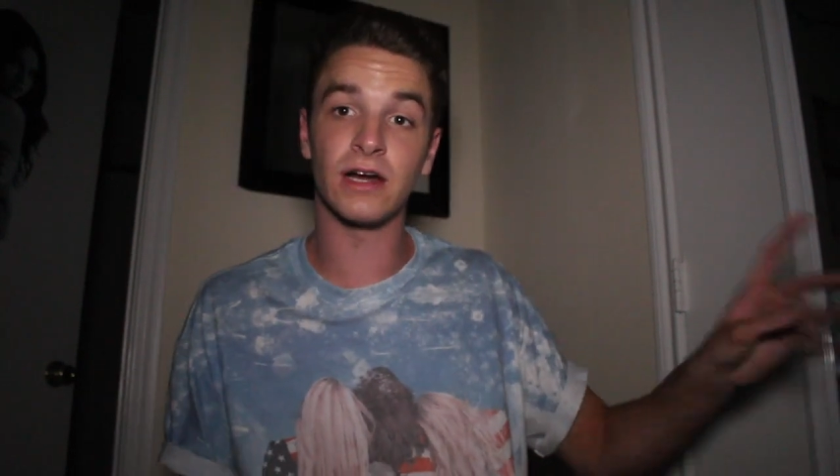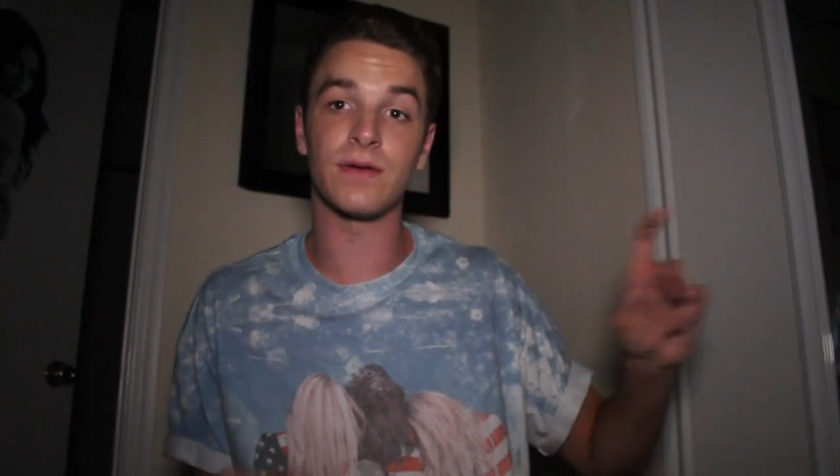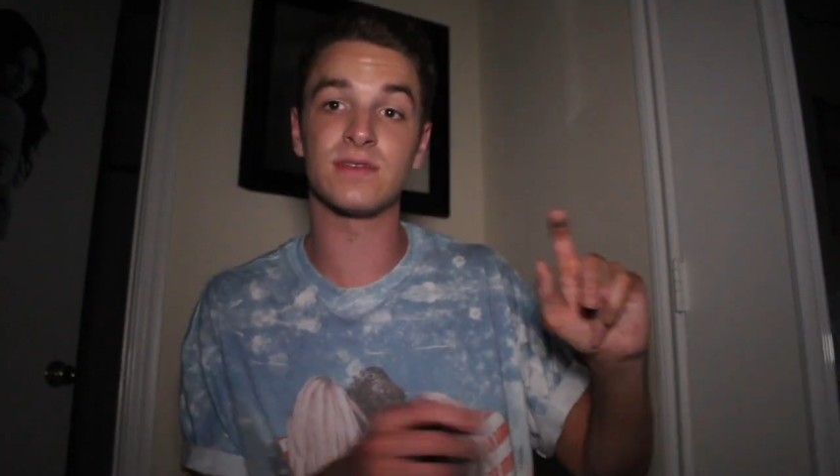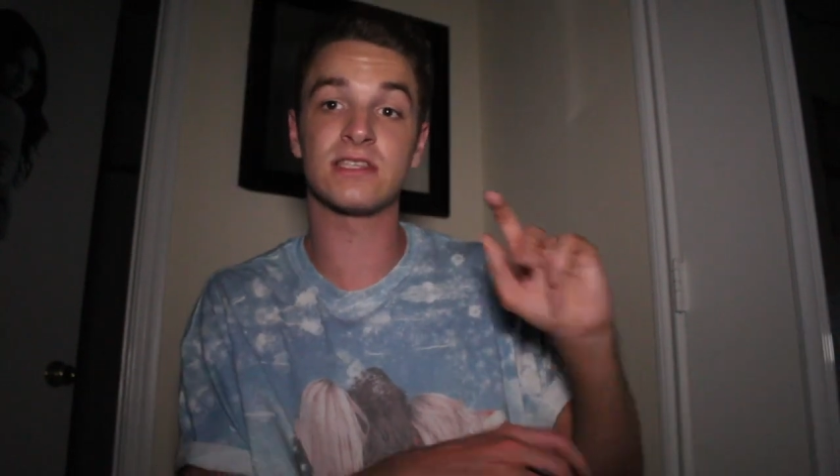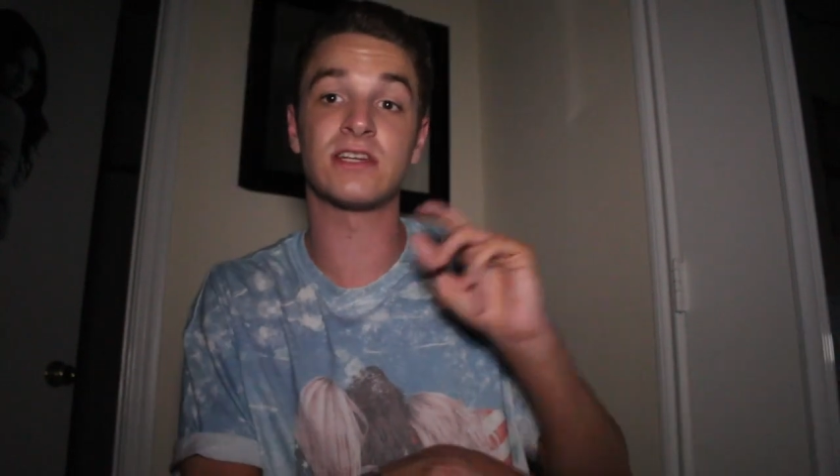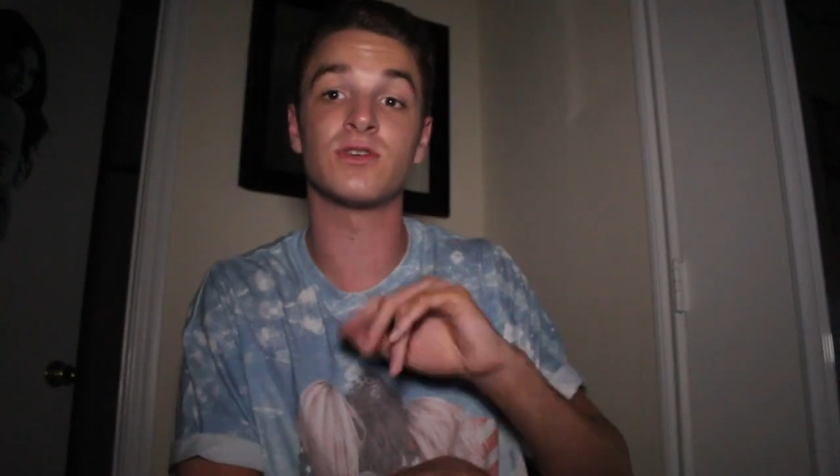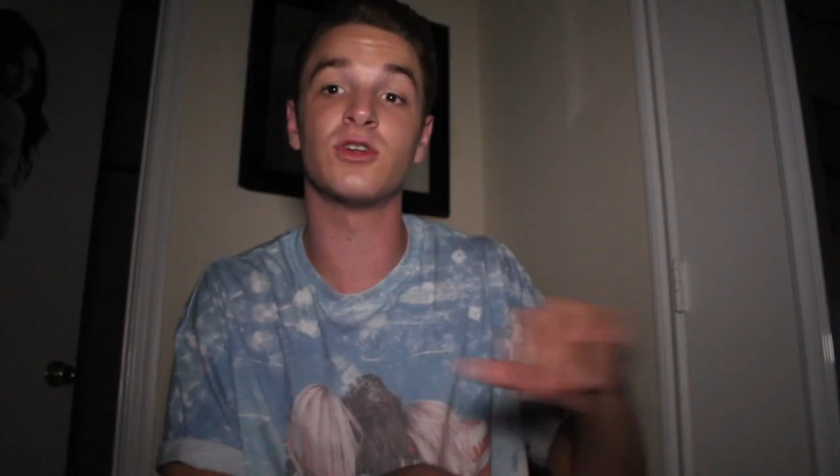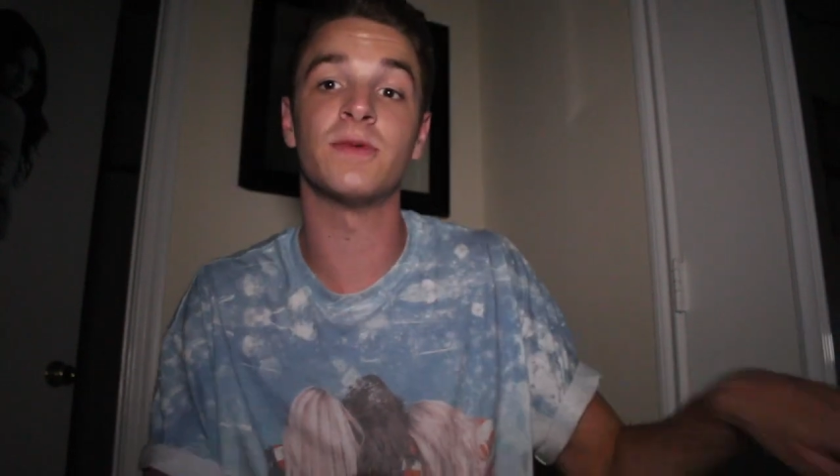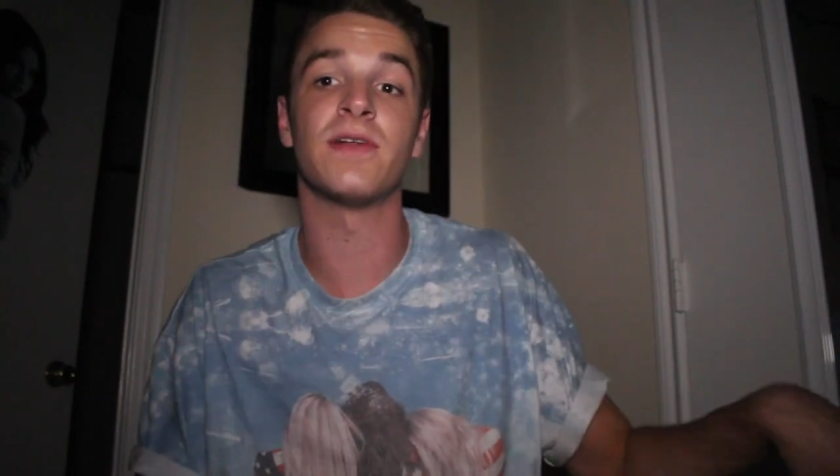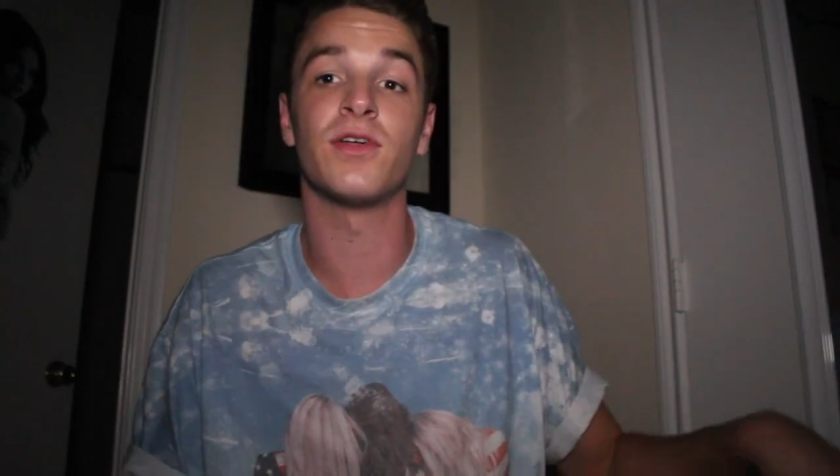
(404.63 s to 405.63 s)
and I was like,
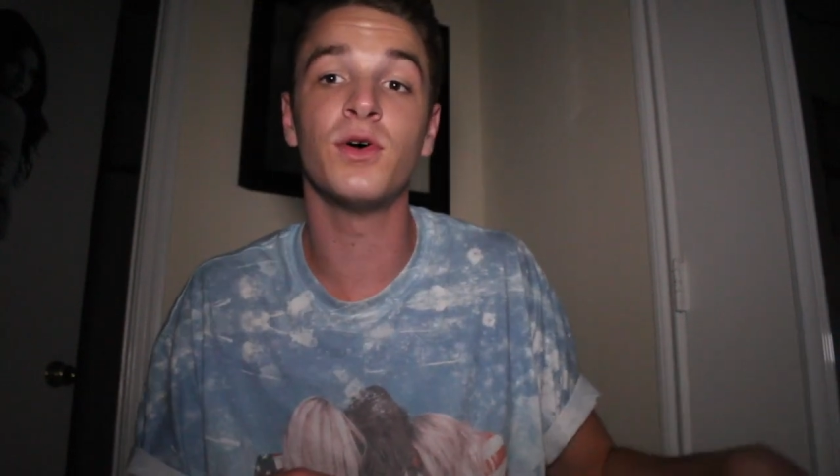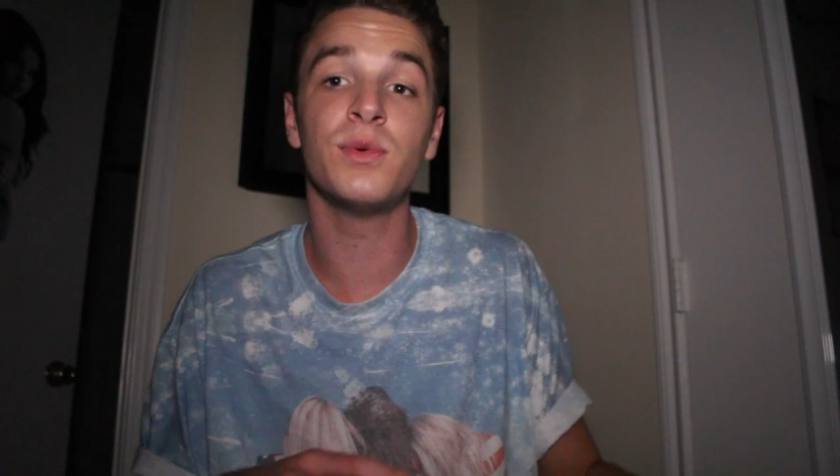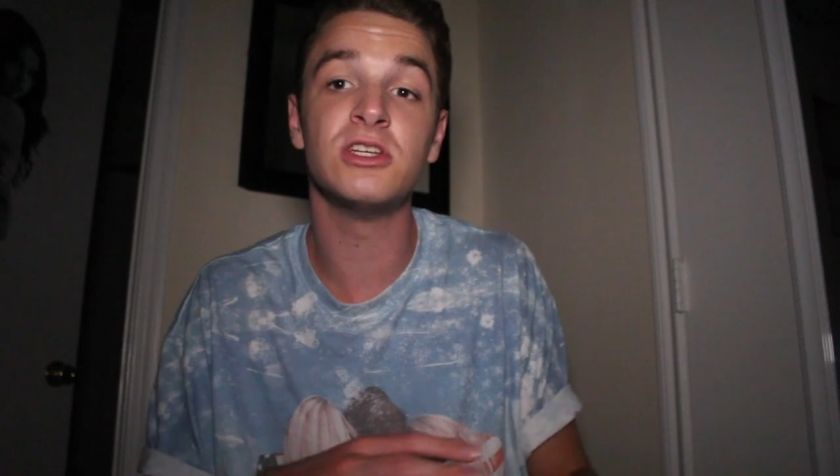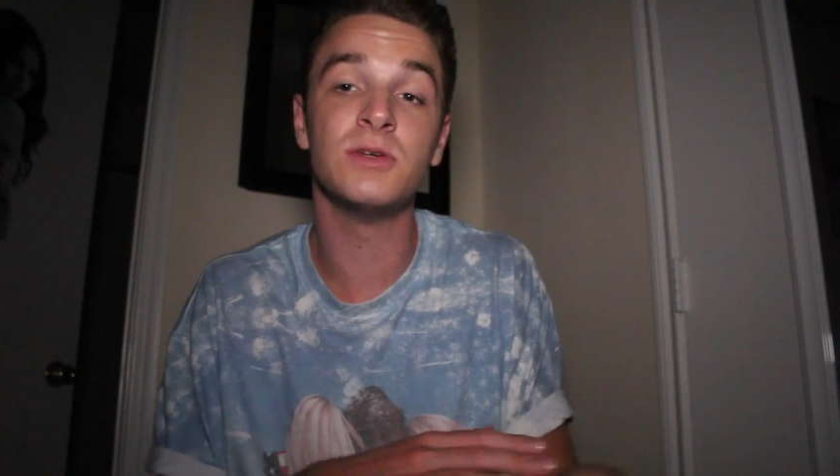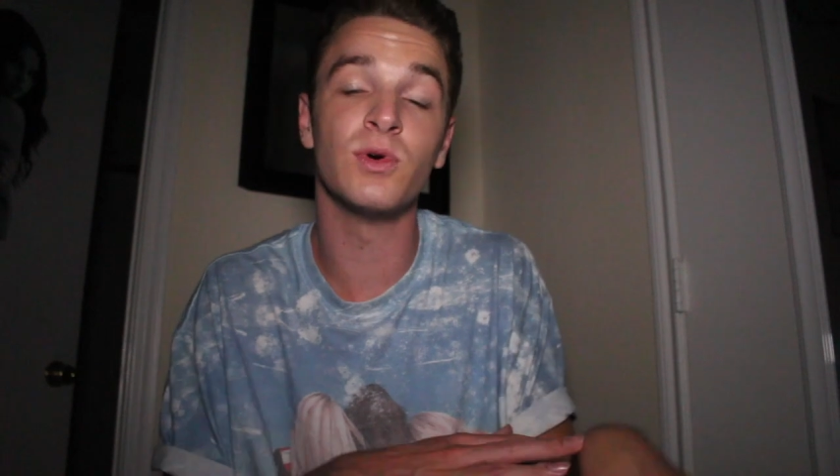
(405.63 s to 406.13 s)
told her about the whole Ouija